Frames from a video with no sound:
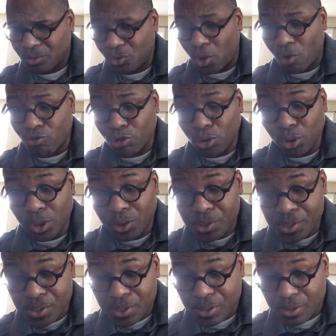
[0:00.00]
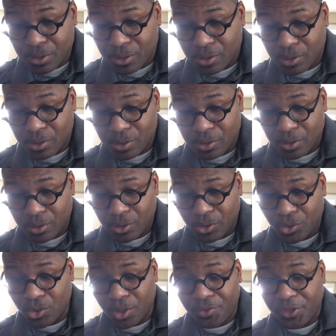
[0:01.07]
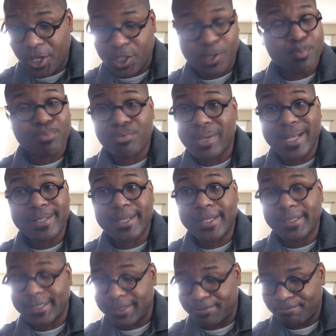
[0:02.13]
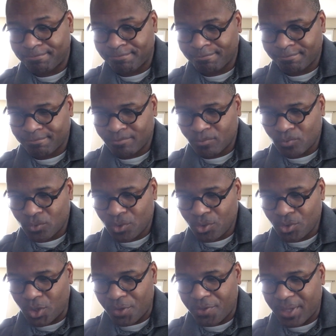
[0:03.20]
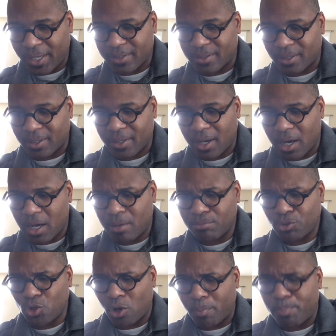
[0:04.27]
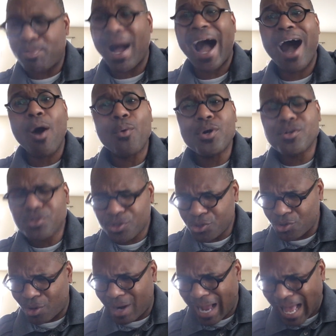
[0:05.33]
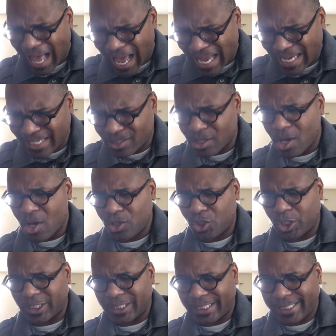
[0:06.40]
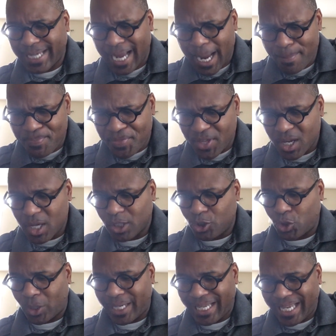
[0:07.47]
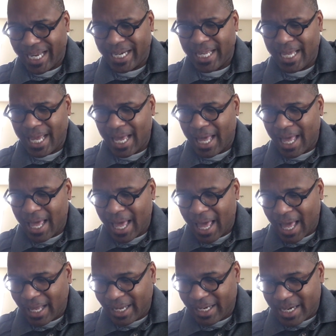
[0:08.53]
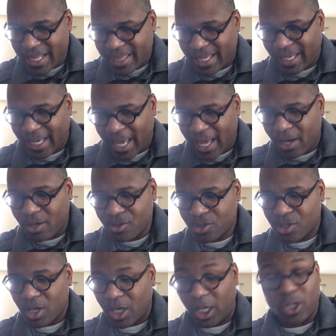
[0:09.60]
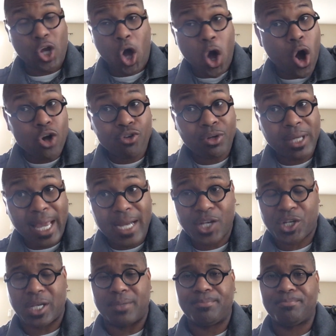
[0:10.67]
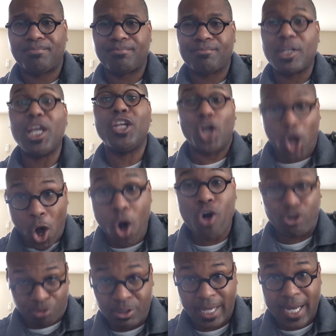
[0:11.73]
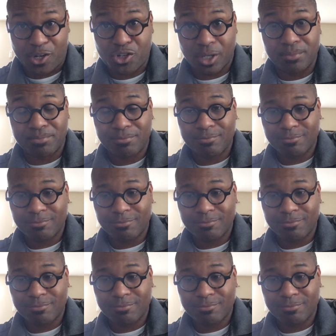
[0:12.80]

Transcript: nor rulers, nor things present, nor things to come, nor powers, nor height, nor depth, nor any anything else in all creation, in all creation,